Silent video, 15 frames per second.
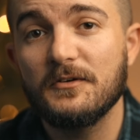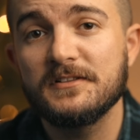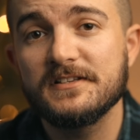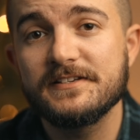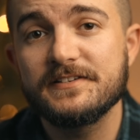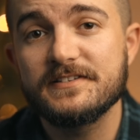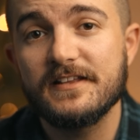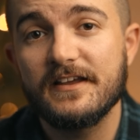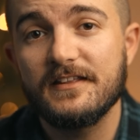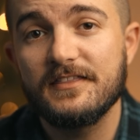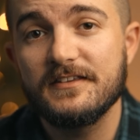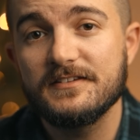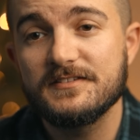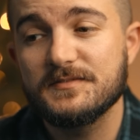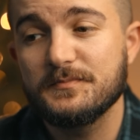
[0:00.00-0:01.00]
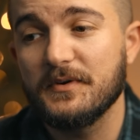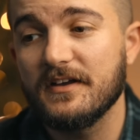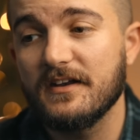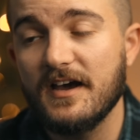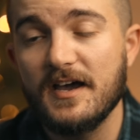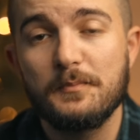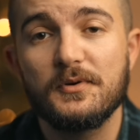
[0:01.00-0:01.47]
on a list like this,
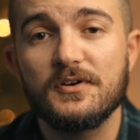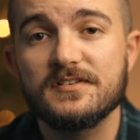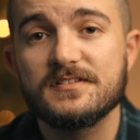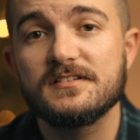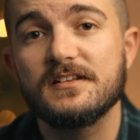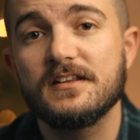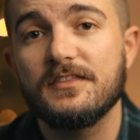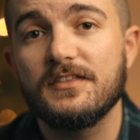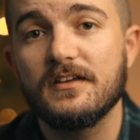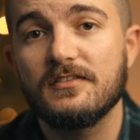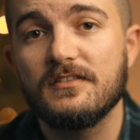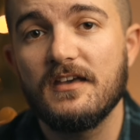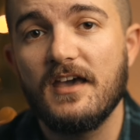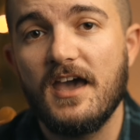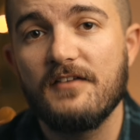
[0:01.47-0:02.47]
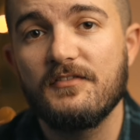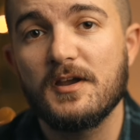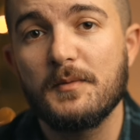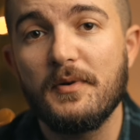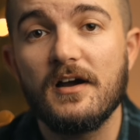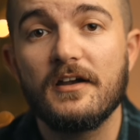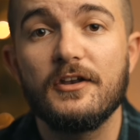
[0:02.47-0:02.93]
but I personally think that having
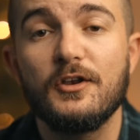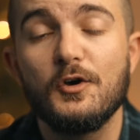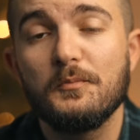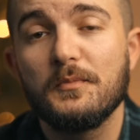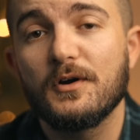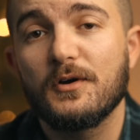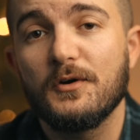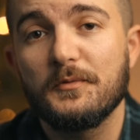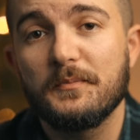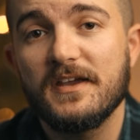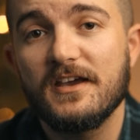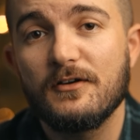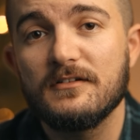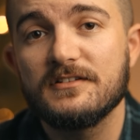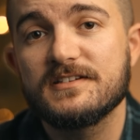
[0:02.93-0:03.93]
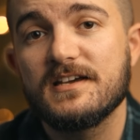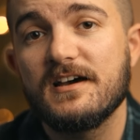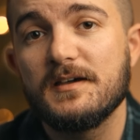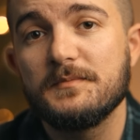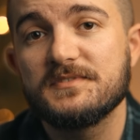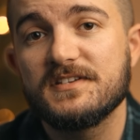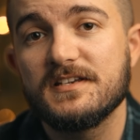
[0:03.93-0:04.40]
a pocket notebook on me at all
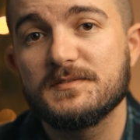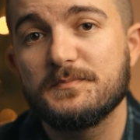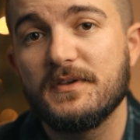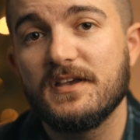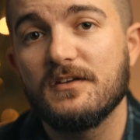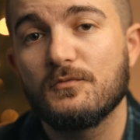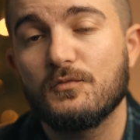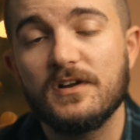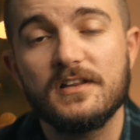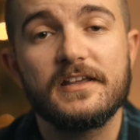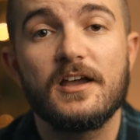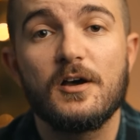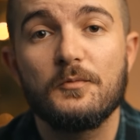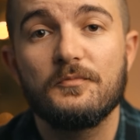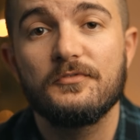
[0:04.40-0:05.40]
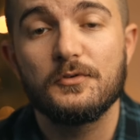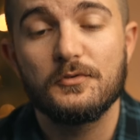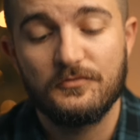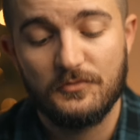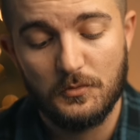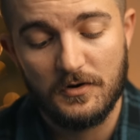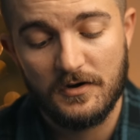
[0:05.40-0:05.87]
times has been really helpful
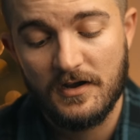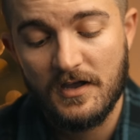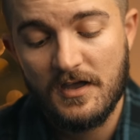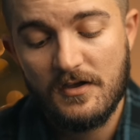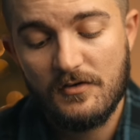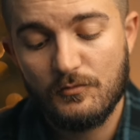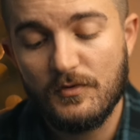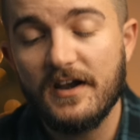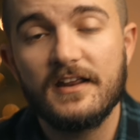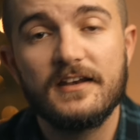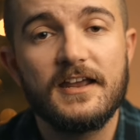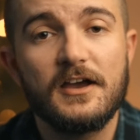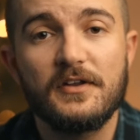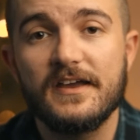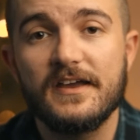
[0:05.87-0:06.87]
for writing down